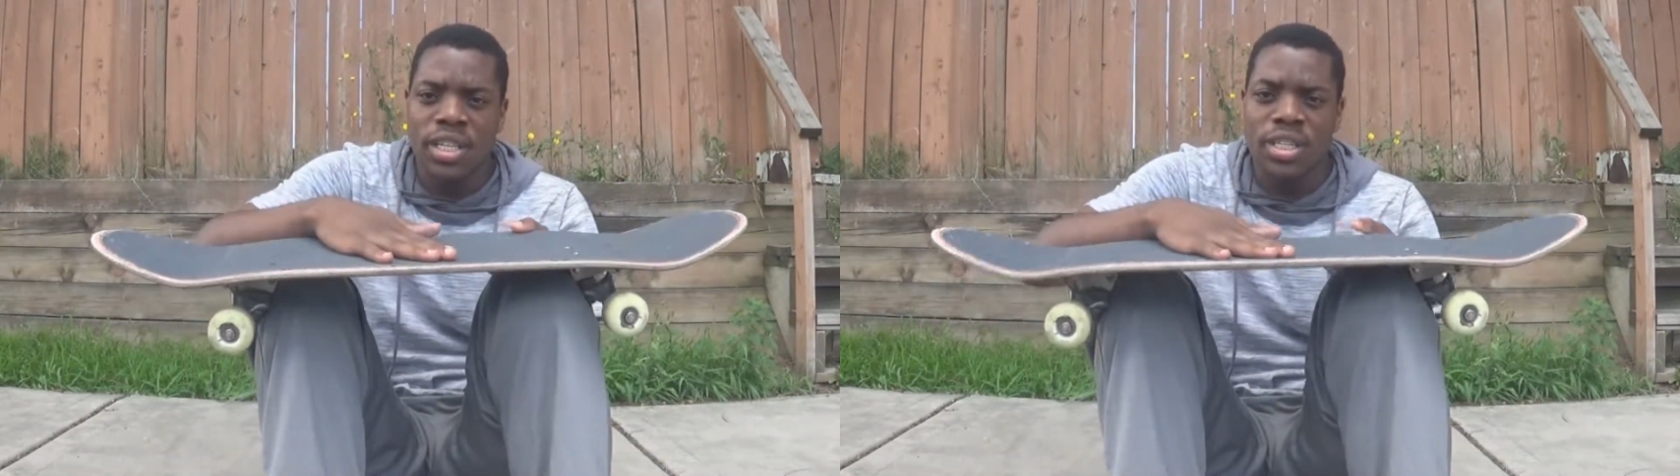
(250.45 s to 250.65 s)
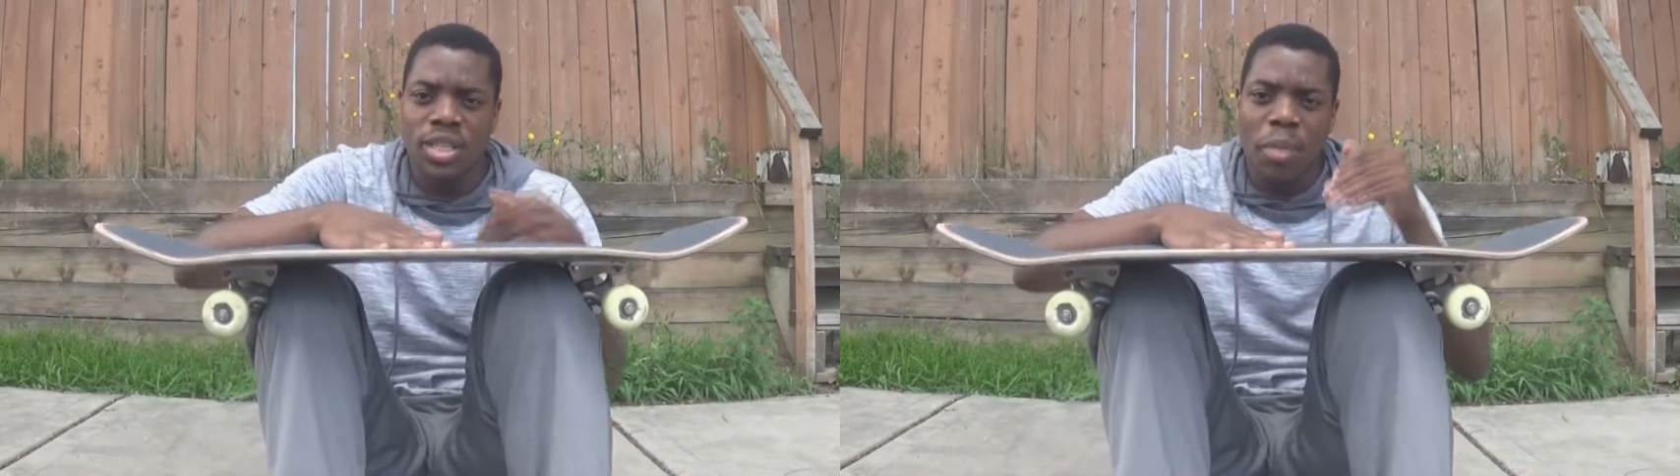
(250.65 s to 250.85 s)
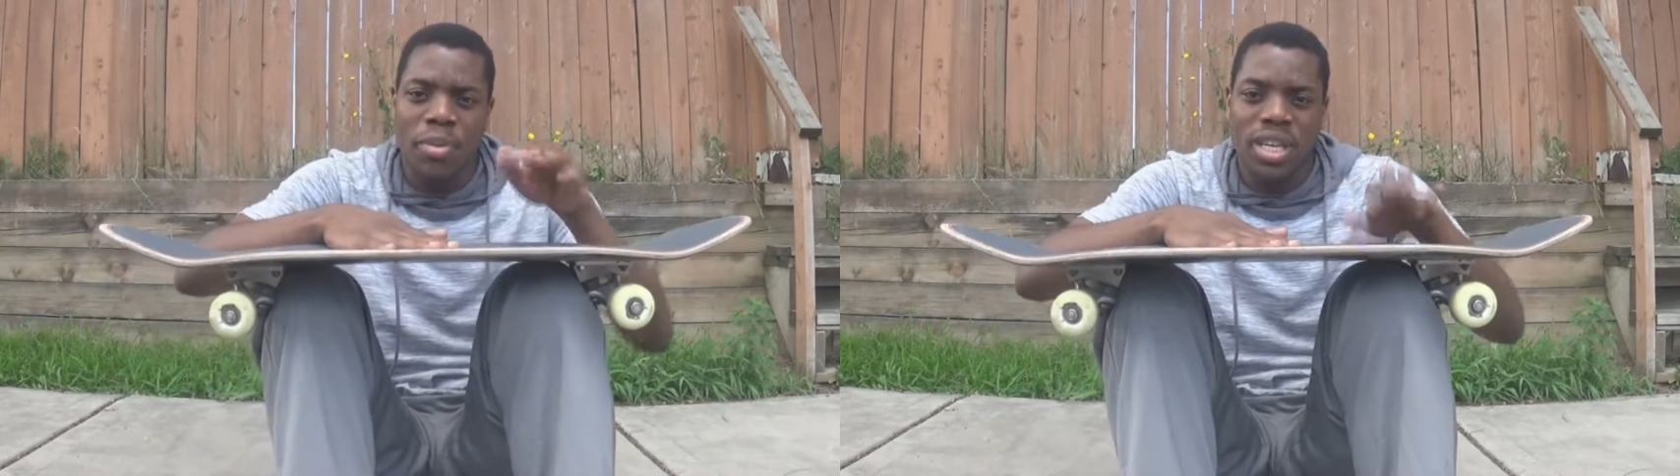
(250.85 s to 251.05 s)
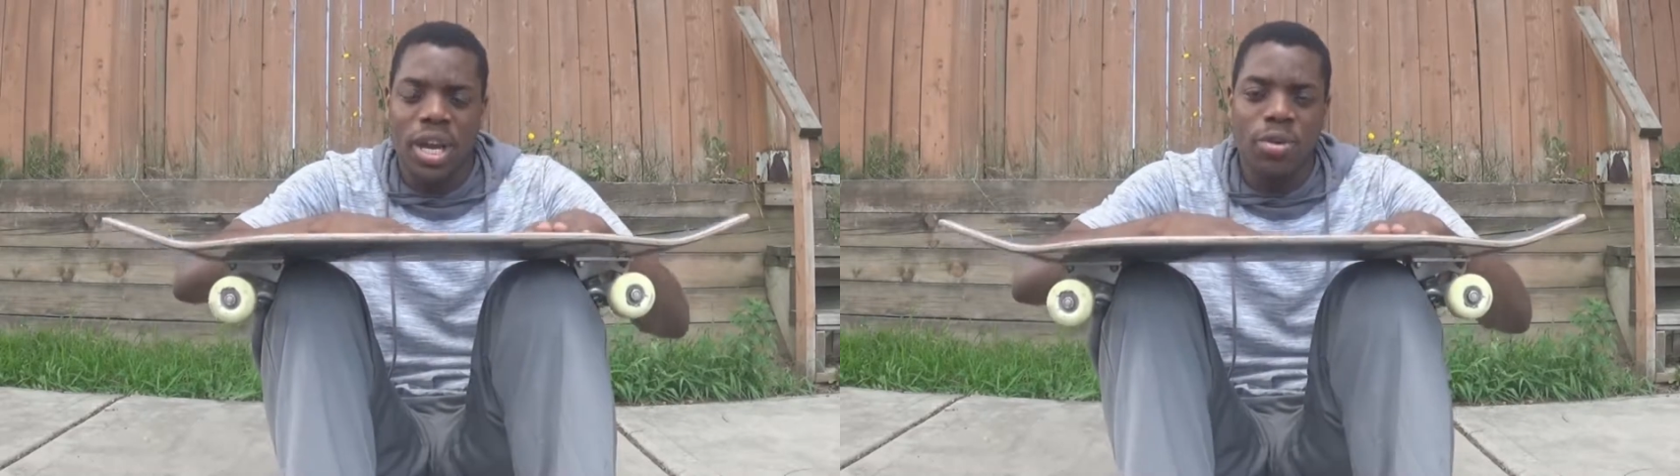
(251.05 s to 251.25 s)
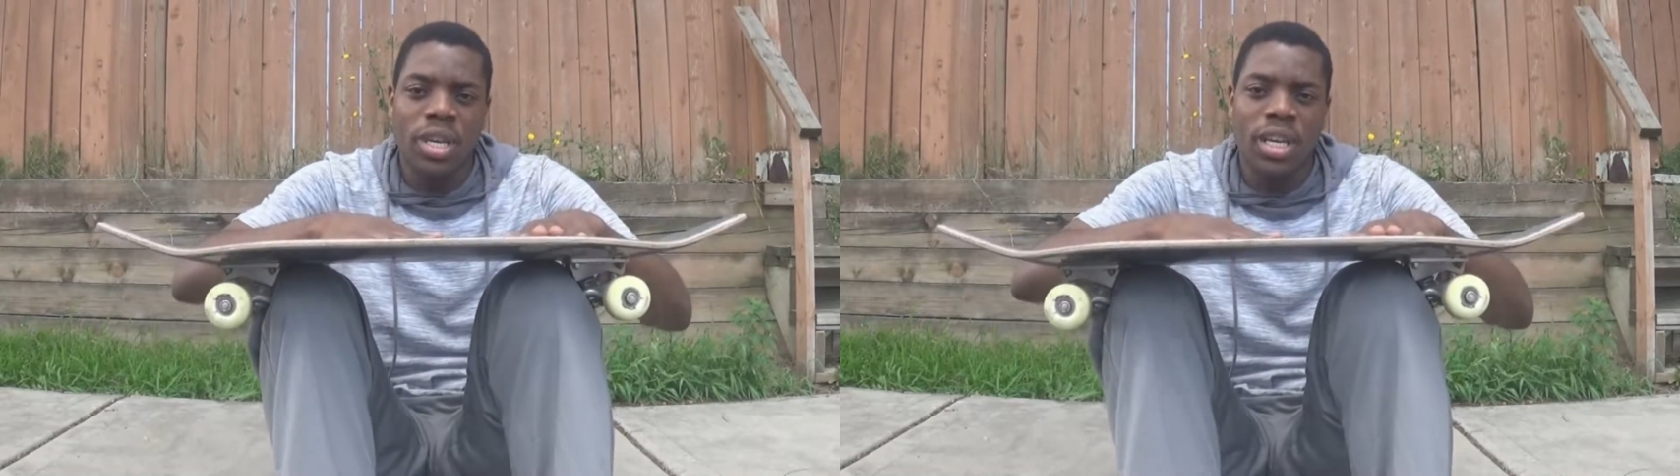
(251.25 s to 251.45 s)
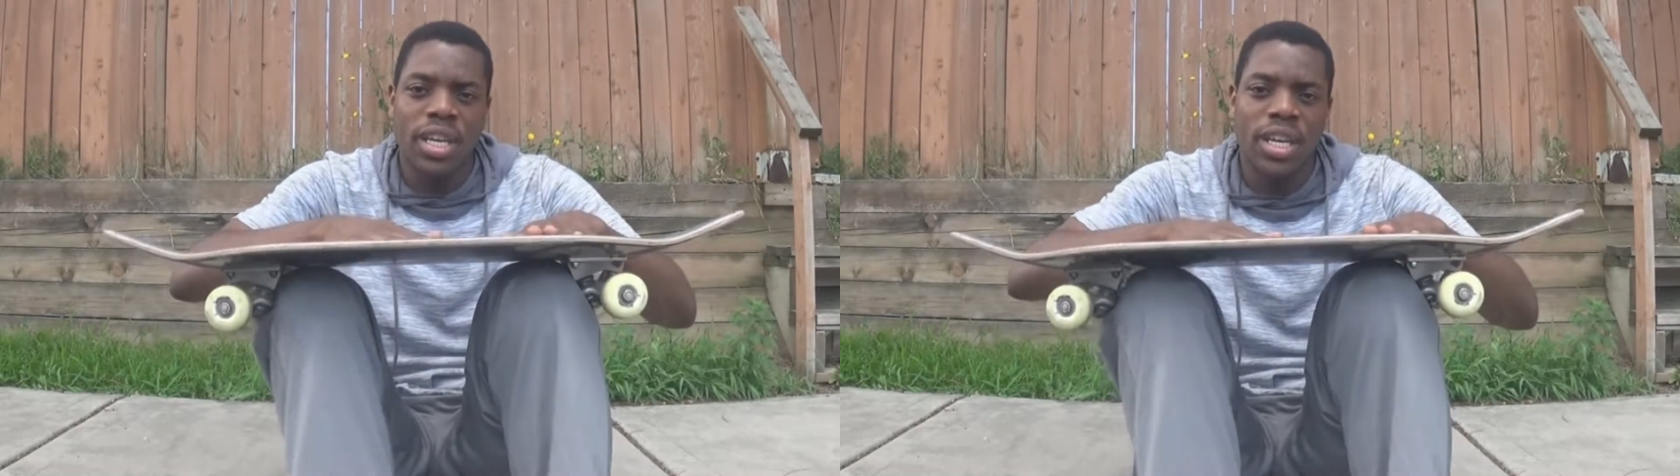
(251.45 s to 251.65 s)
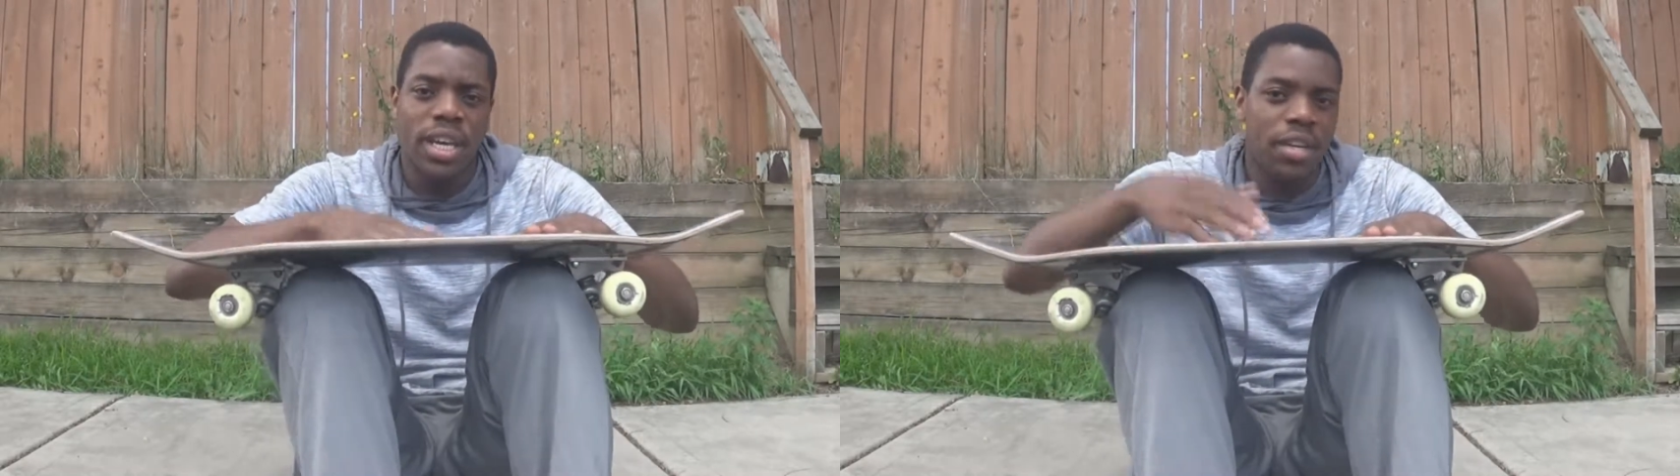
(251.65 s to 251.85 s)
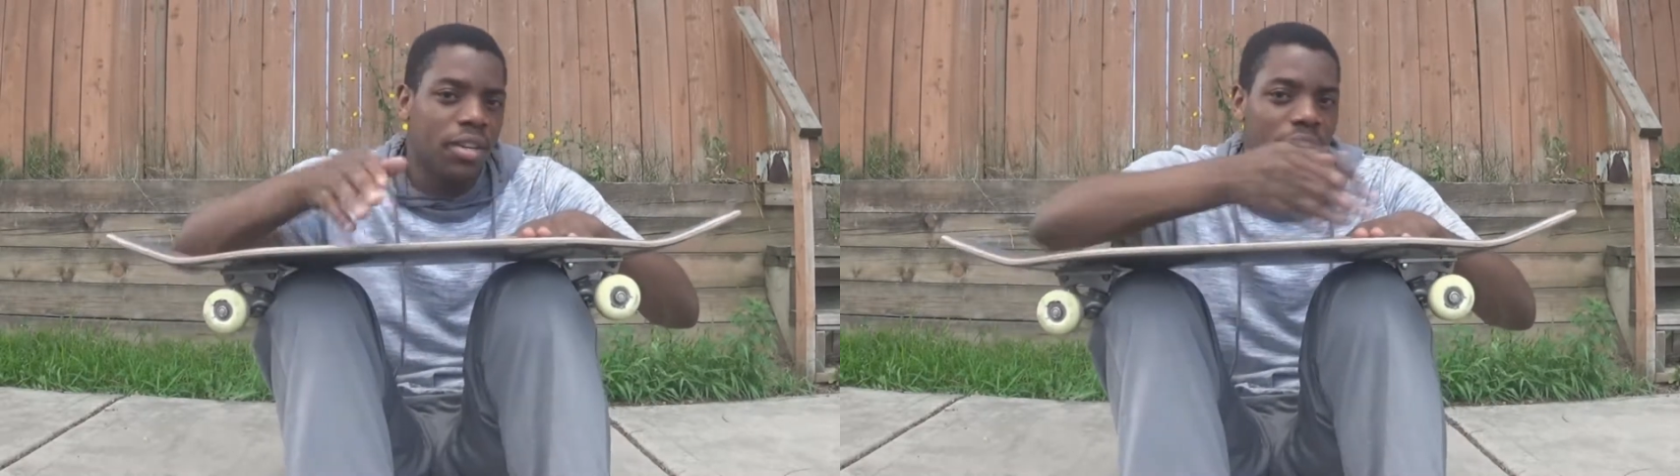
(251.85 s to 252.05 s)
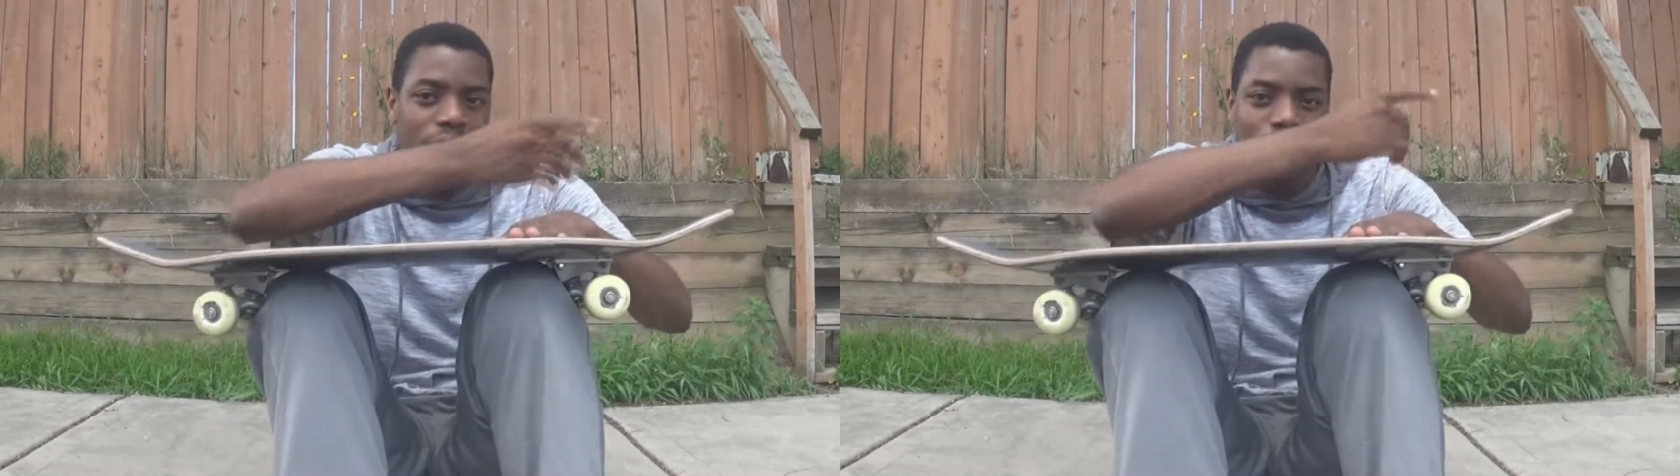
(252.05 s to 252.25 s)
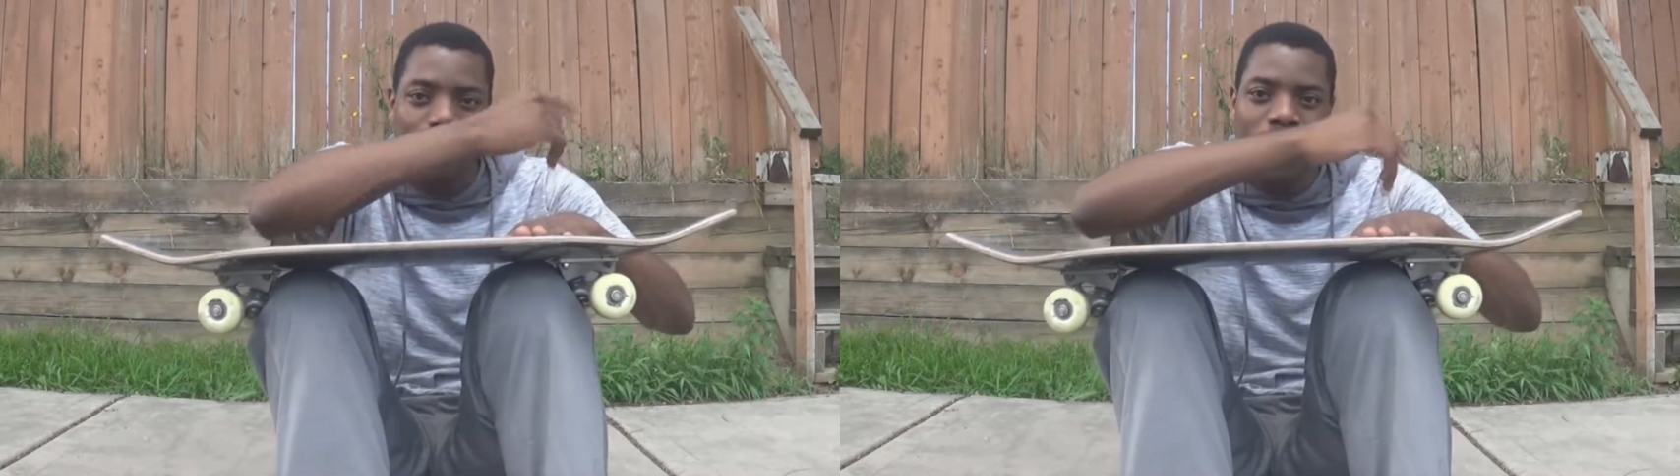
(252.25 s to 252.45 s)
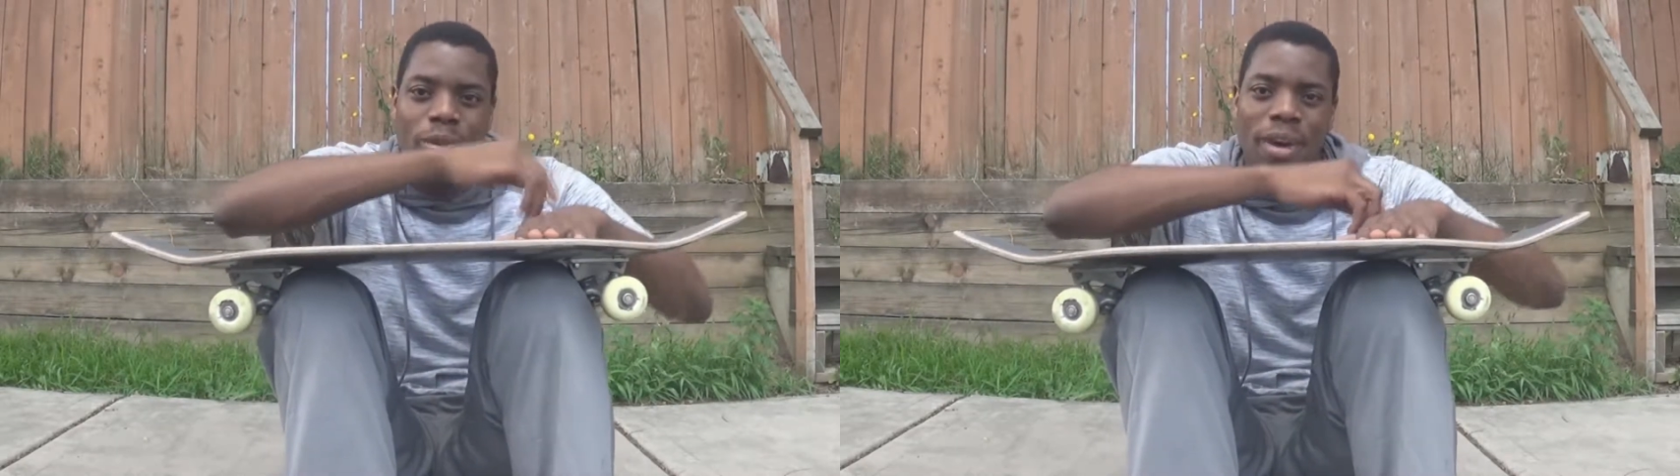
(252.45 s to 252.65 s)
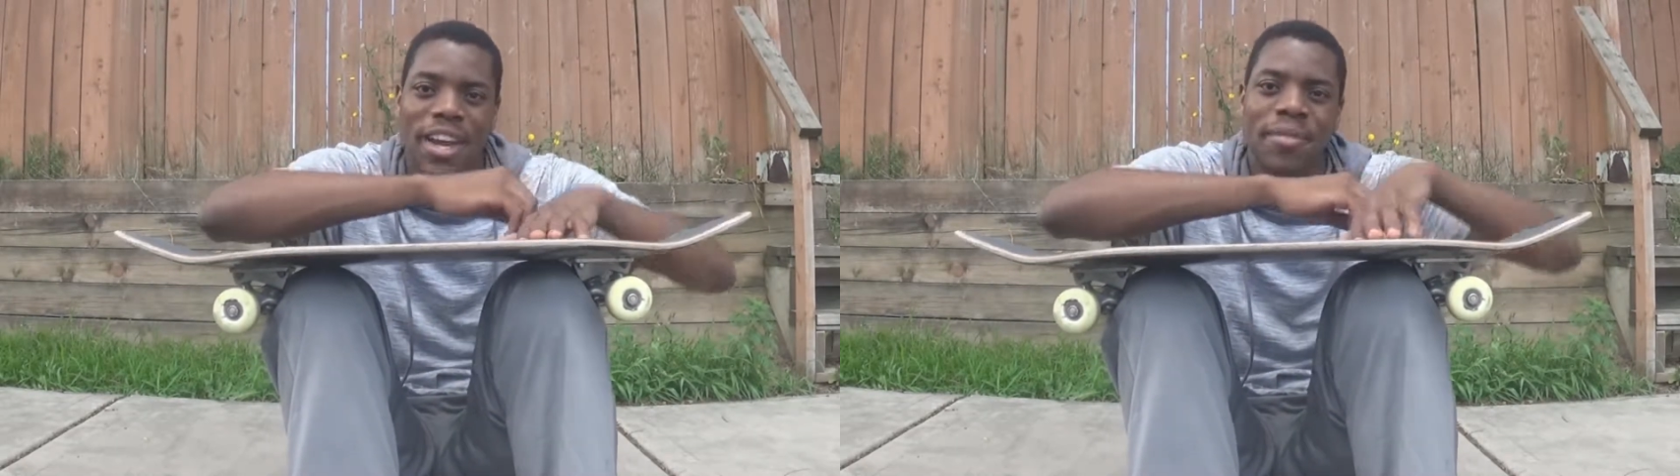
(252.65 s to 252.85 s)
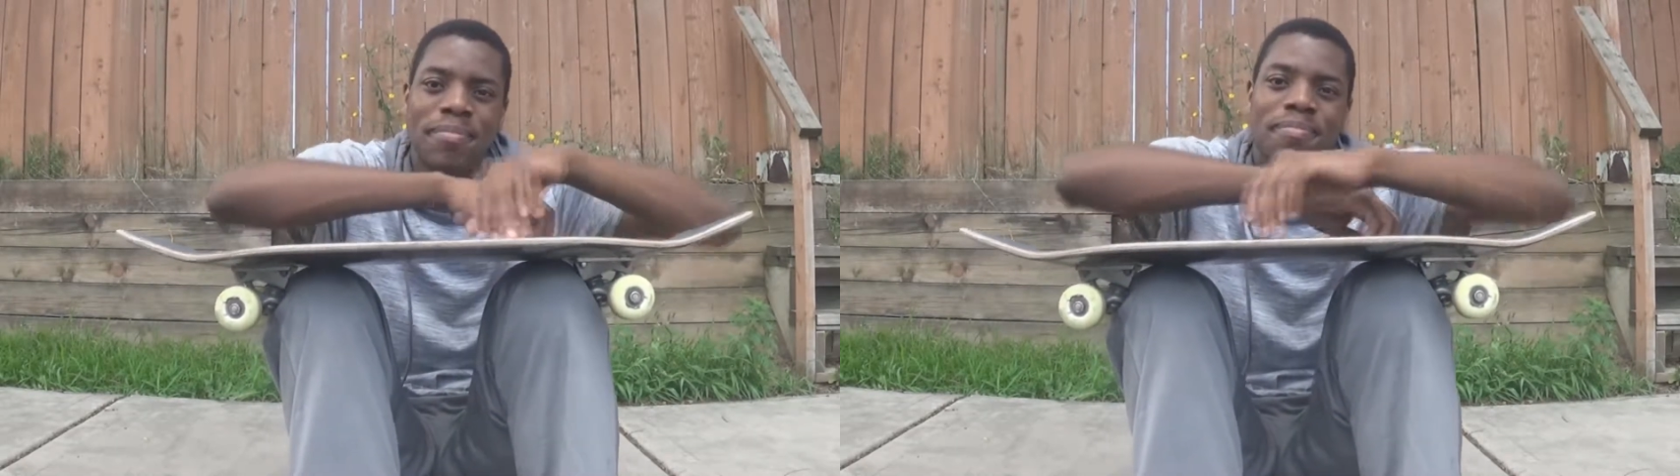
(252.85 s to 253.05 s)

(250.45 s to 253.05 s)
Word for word: stop it down, and then you're going to roll away.